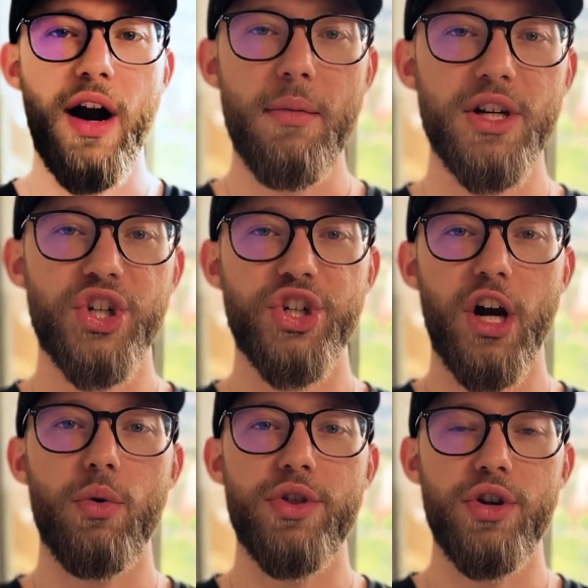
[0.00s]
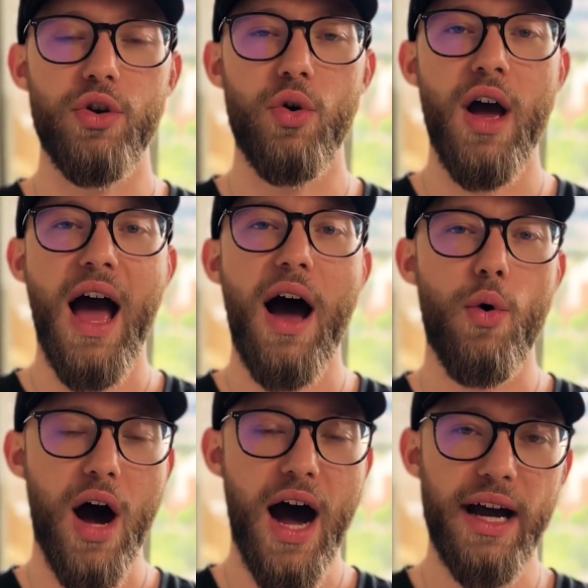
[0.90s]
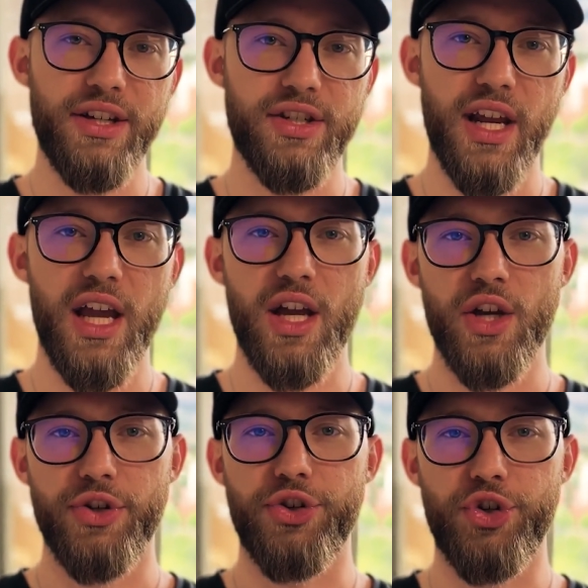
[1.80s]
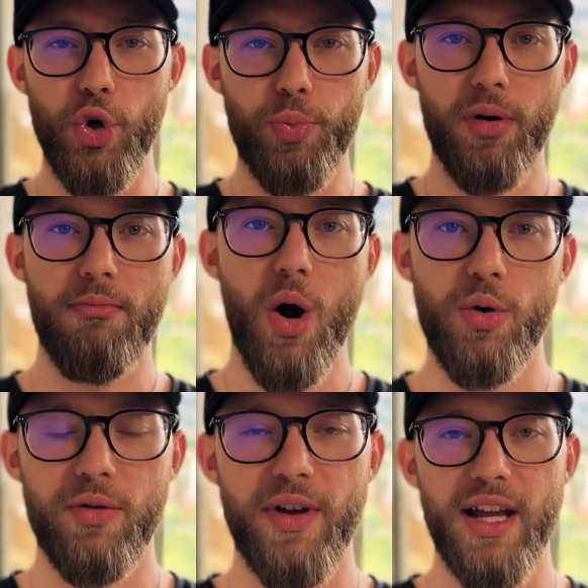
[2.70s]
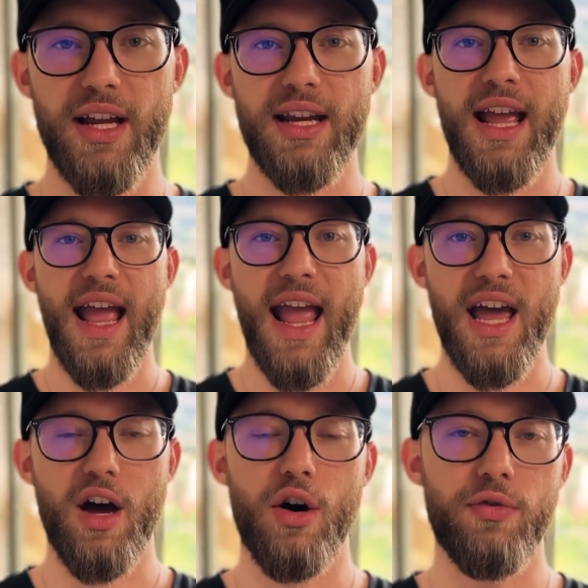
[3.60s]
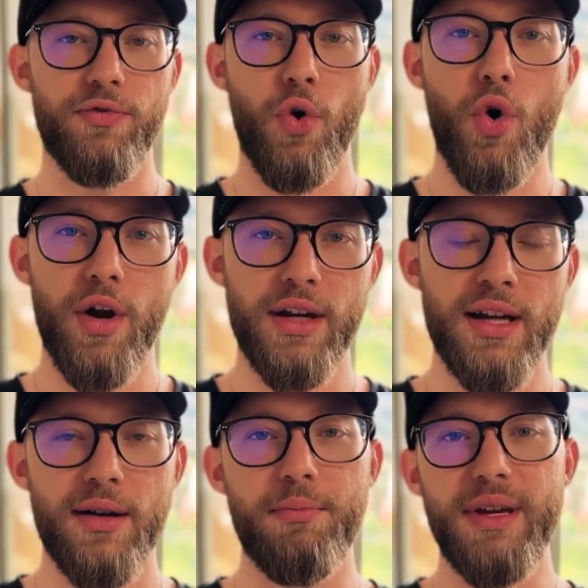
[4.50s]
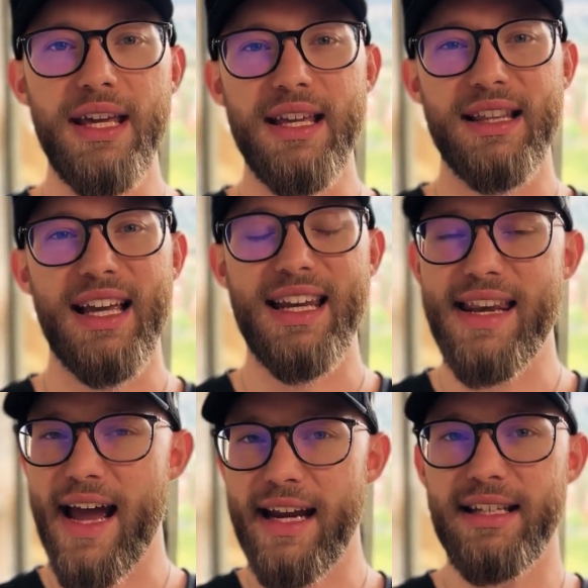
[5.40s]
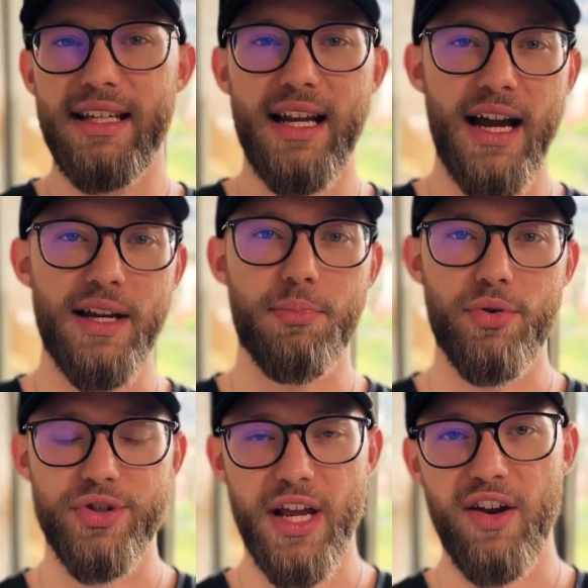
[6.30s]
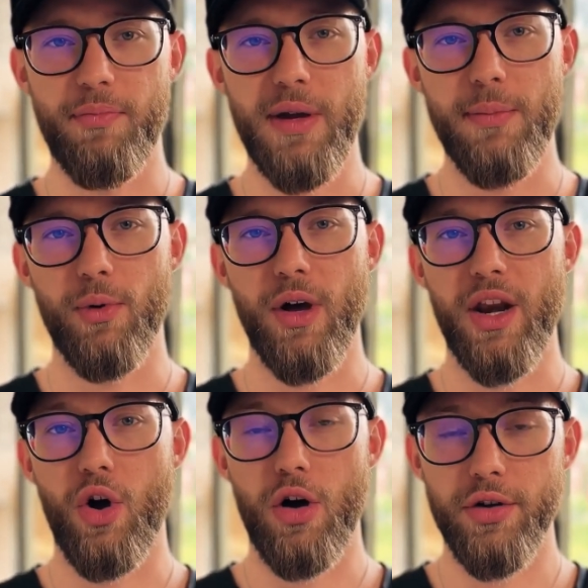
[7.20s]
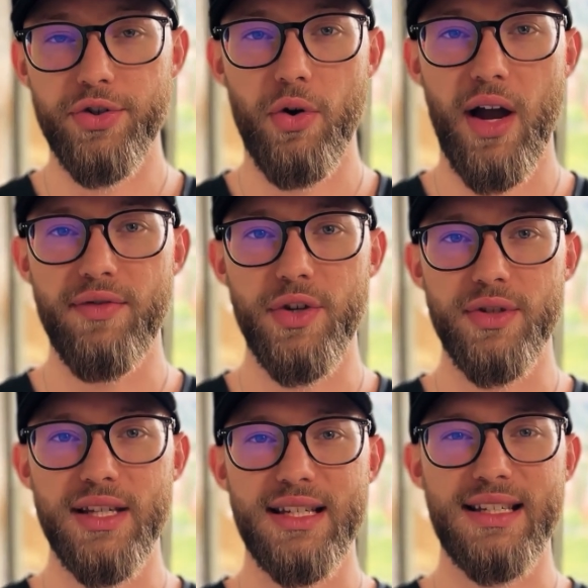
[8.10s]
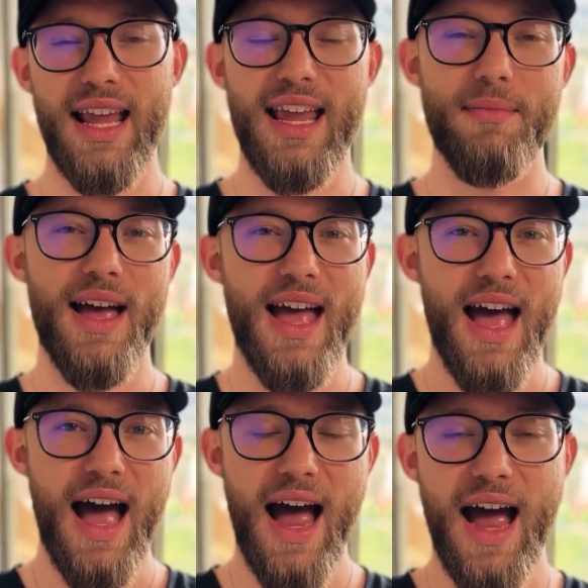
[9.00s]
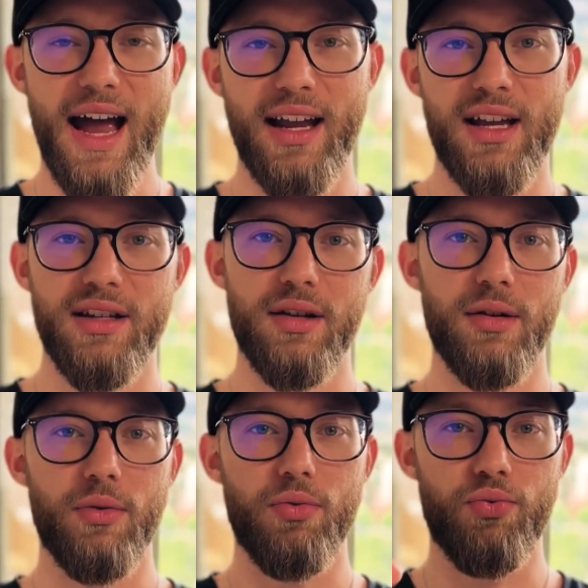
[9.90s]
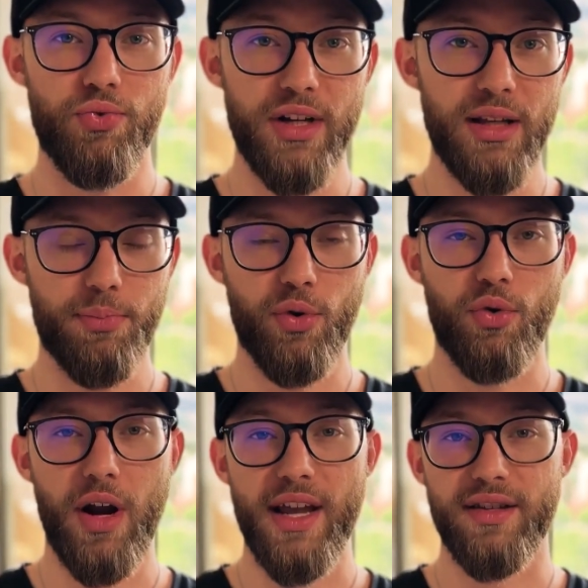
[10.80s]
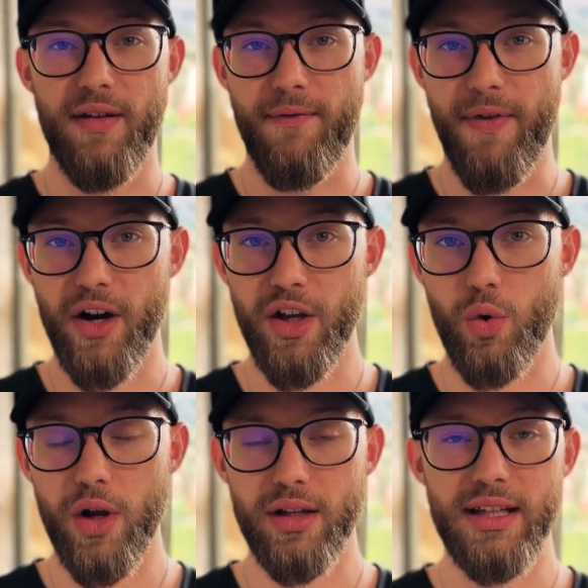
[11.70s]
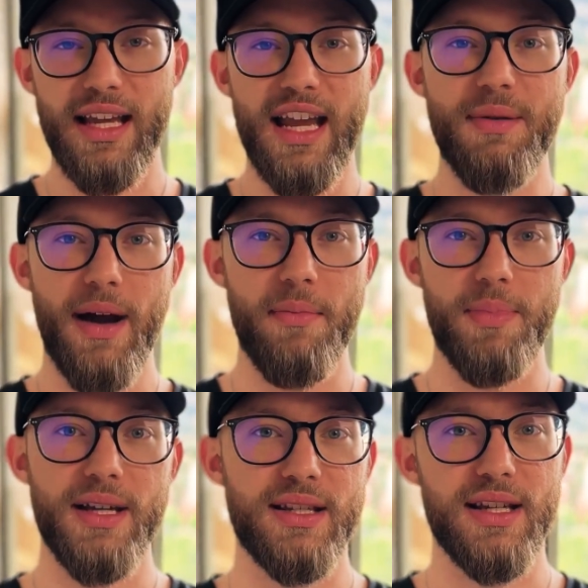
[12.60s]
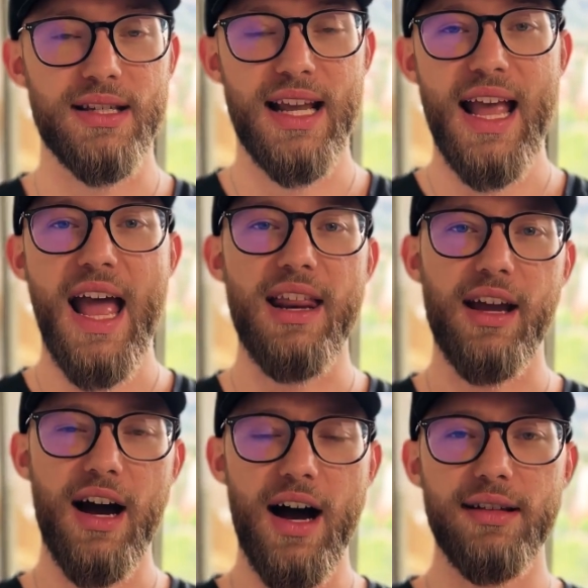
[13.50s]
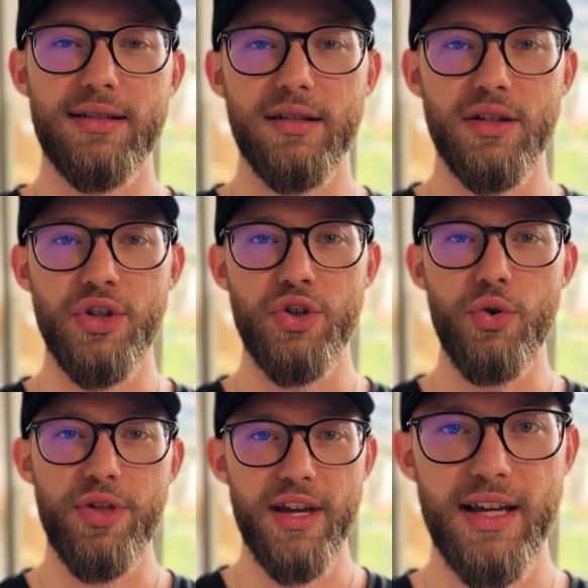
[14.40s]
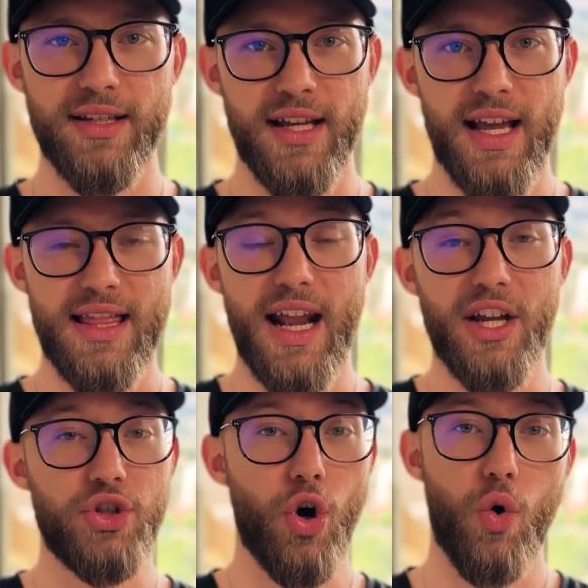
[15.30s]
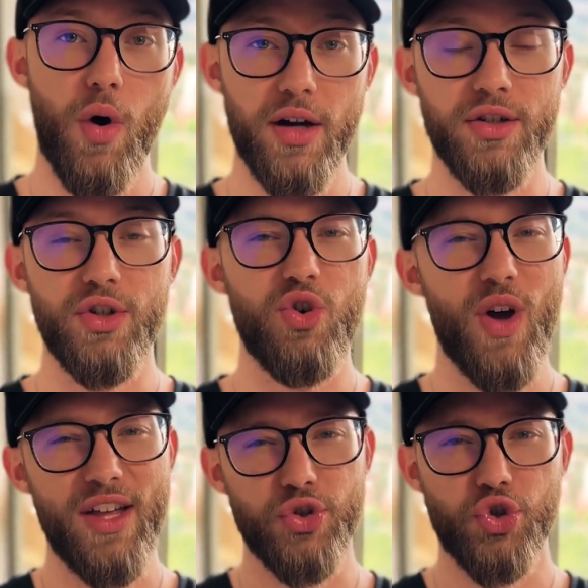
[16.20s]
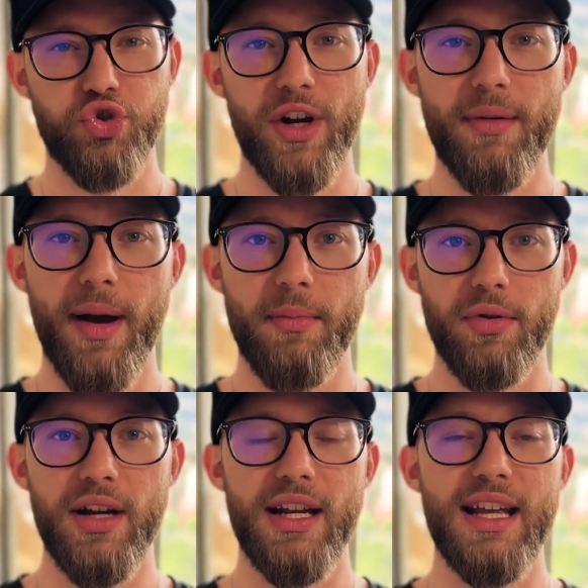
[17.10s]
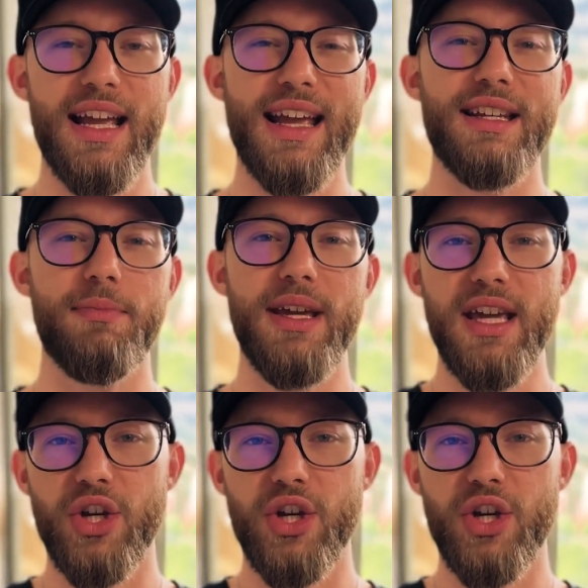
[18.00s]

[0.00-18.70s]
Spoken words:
I'm gonna share with you how I stay super motivated and avoid being like 99% of people. And also I've used this same hack to really progress very quickly in my business and constantly do things that I don't wanna do and trick my brain into being